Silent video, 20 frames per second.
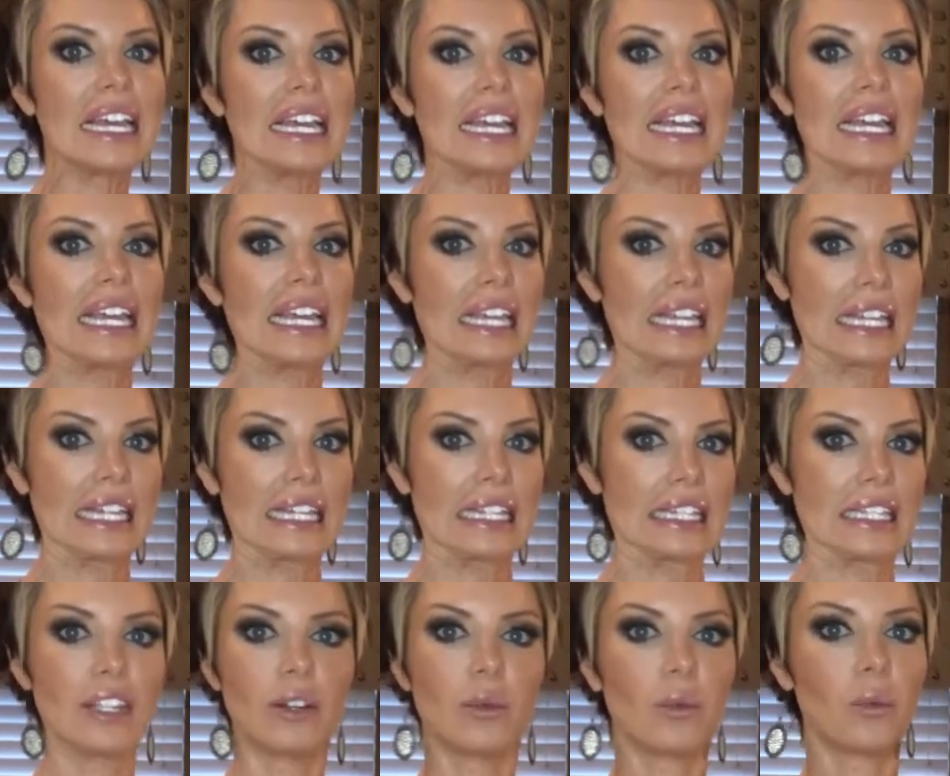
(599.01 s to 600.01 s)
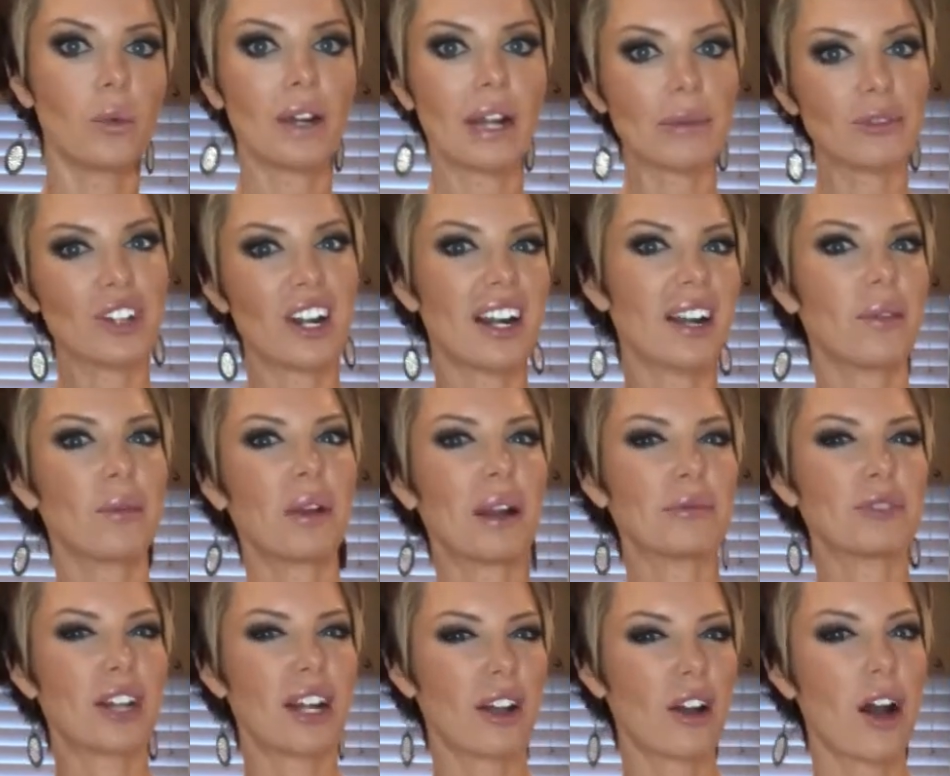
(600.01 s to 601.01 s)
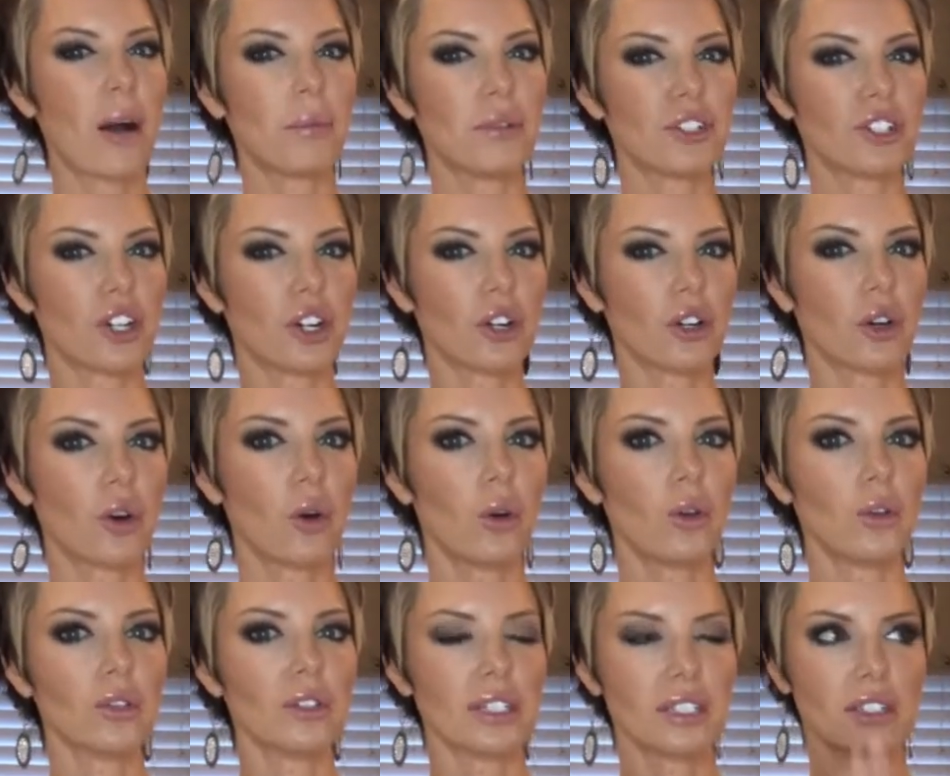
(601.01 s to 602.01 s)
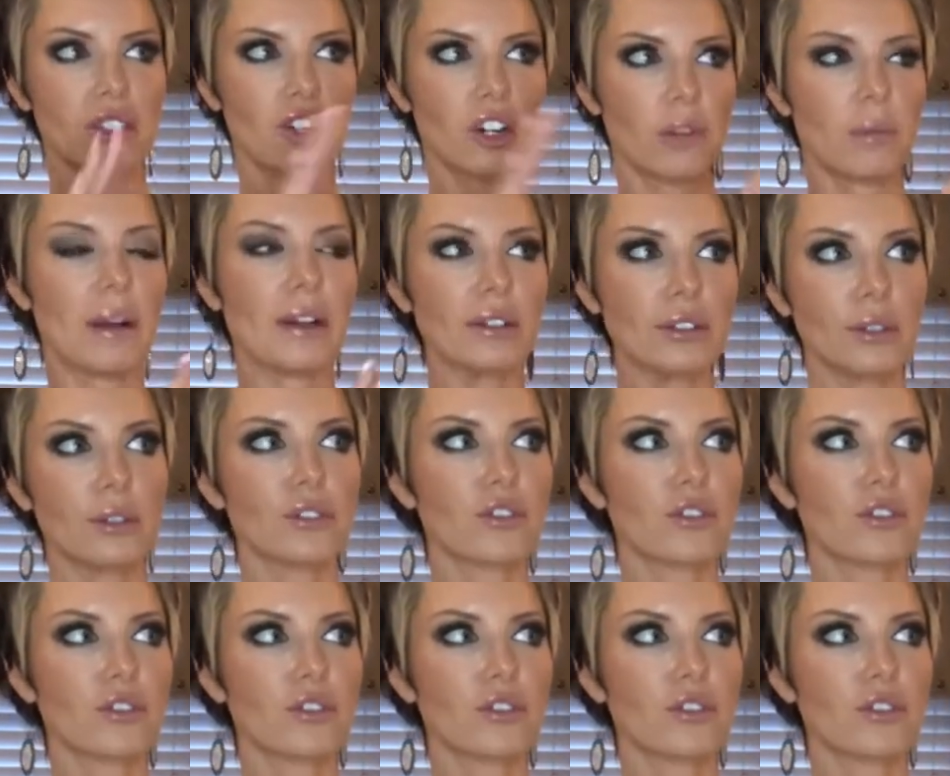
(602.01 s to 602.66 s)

in when I'm trying to accomplish certain goals and certain milestones for